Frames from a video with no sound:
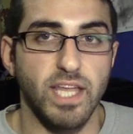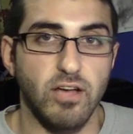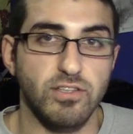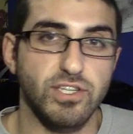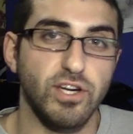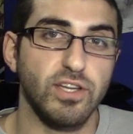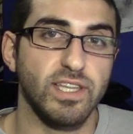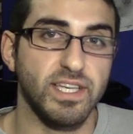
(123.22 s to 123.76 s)
Now
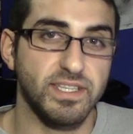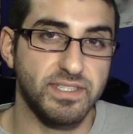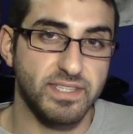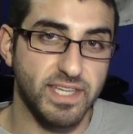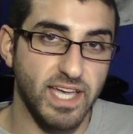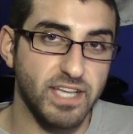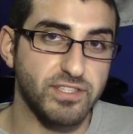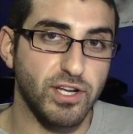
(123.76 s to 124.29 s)
it's currently a
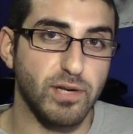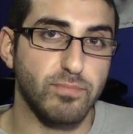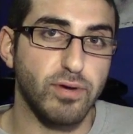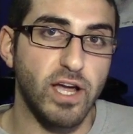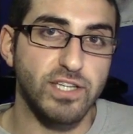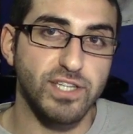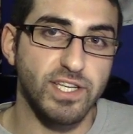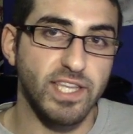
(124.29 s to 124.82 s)
Kickstarter
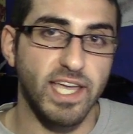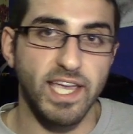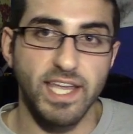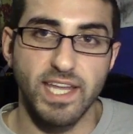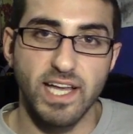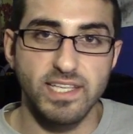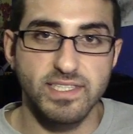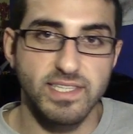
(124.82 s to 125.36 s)
project. I
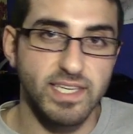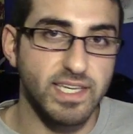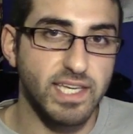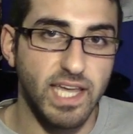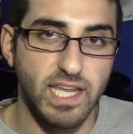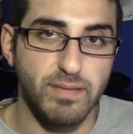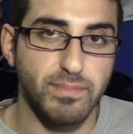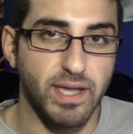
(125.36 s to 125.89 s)
cannot see
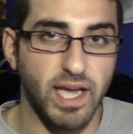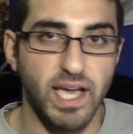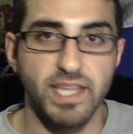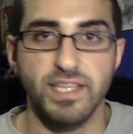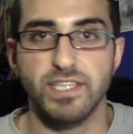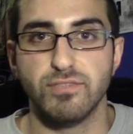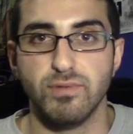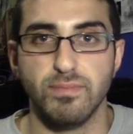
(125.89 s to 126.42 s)
getting behind
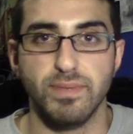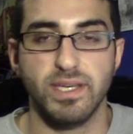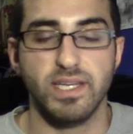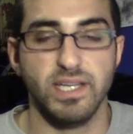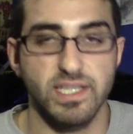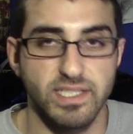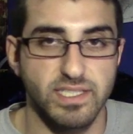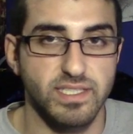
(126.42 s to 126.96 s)
this one
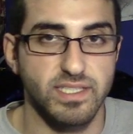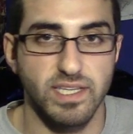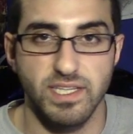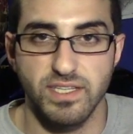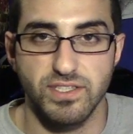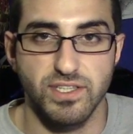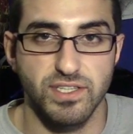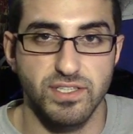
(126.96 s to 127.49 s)
because
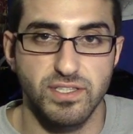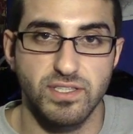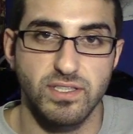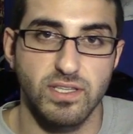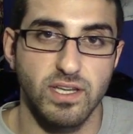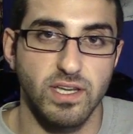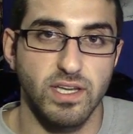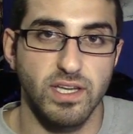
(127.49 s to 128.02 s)

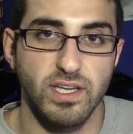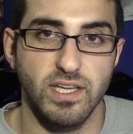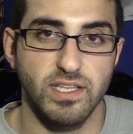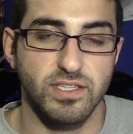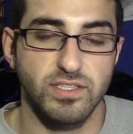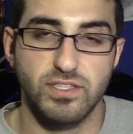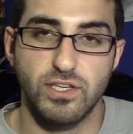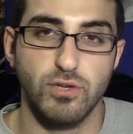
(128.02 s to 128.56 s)

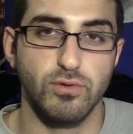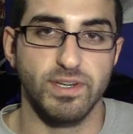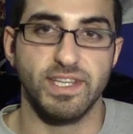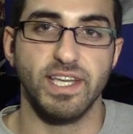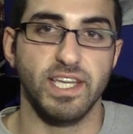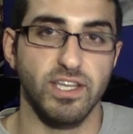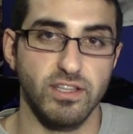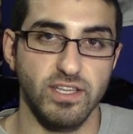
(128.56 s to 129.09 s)
it's too
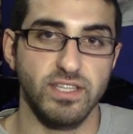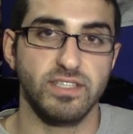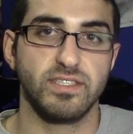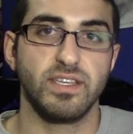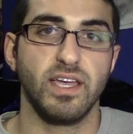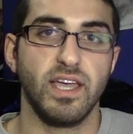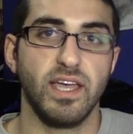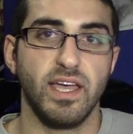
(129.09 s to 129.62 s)

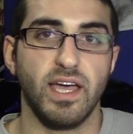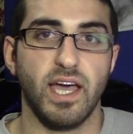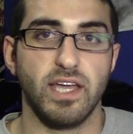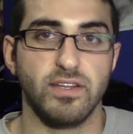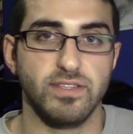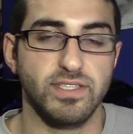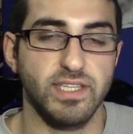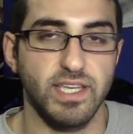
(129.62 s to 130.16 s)
ridiculous. I
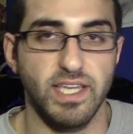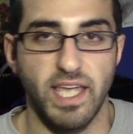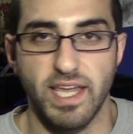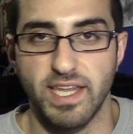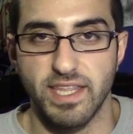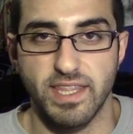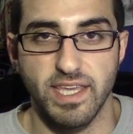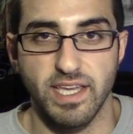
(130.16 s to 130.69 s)
don't see
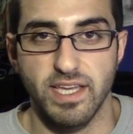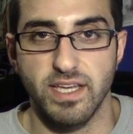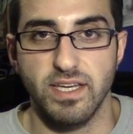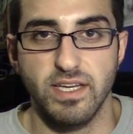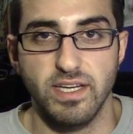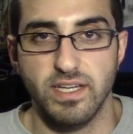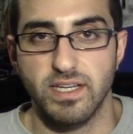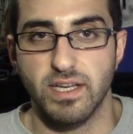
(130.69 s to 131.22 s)
anything
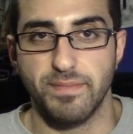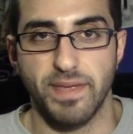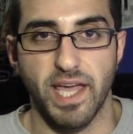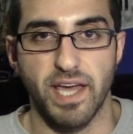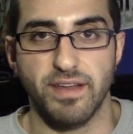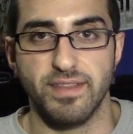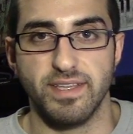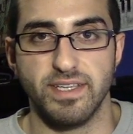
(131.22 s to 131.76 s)
coming
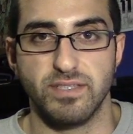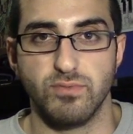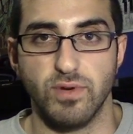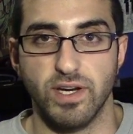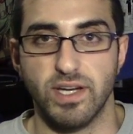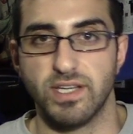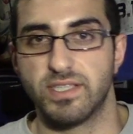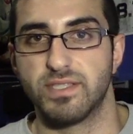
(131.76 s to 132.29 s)
out of this
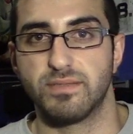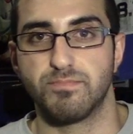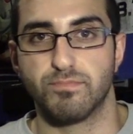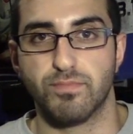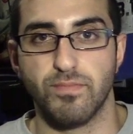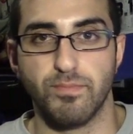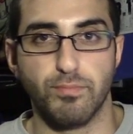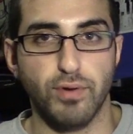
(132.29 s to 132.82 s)
where it's
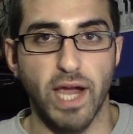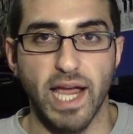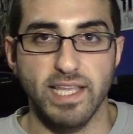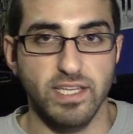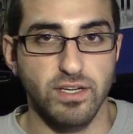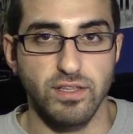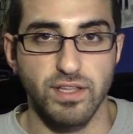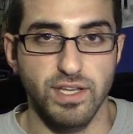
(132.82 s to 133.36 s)

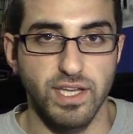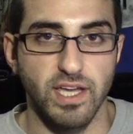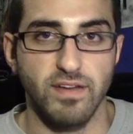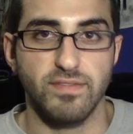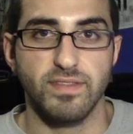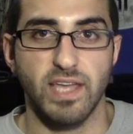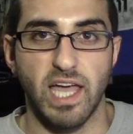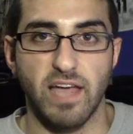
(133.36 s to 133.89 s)
practical
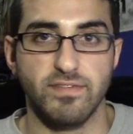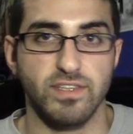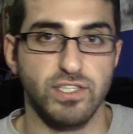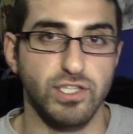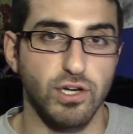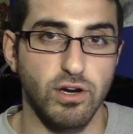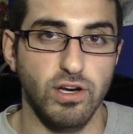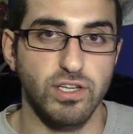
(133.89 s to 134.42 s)
enough to have to
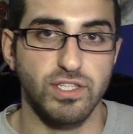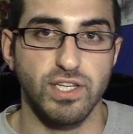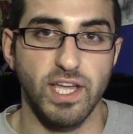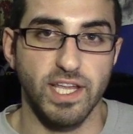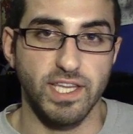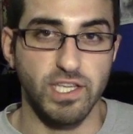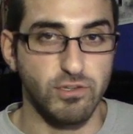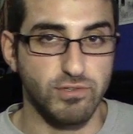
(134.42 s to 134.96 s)
charge
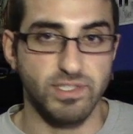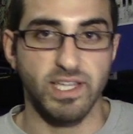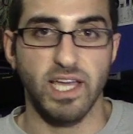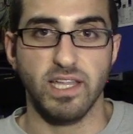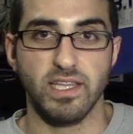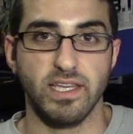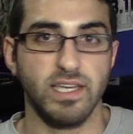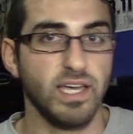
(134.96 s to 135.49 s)
and use
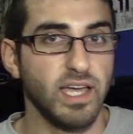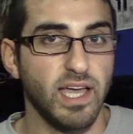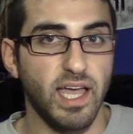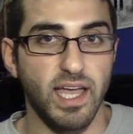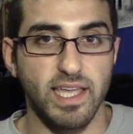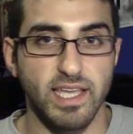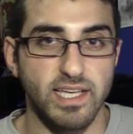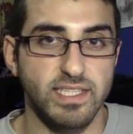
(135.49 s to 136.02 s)
daily.
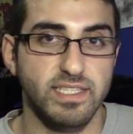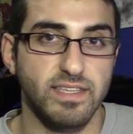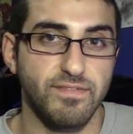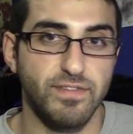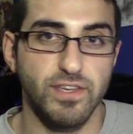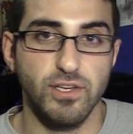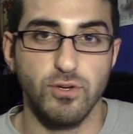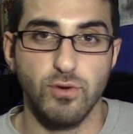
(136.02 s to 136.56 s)
I guess
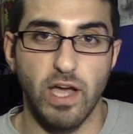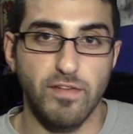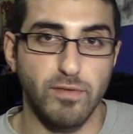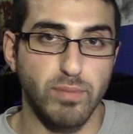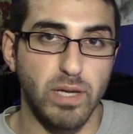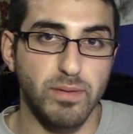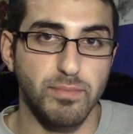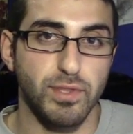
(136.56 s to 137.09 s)
if you have a
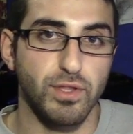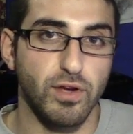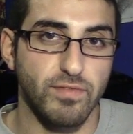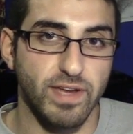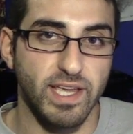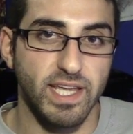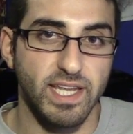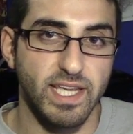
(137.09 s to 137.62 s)
problem with
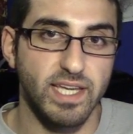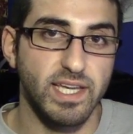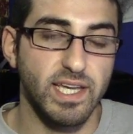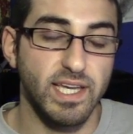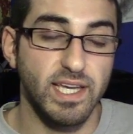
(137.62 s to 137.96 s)
overeating,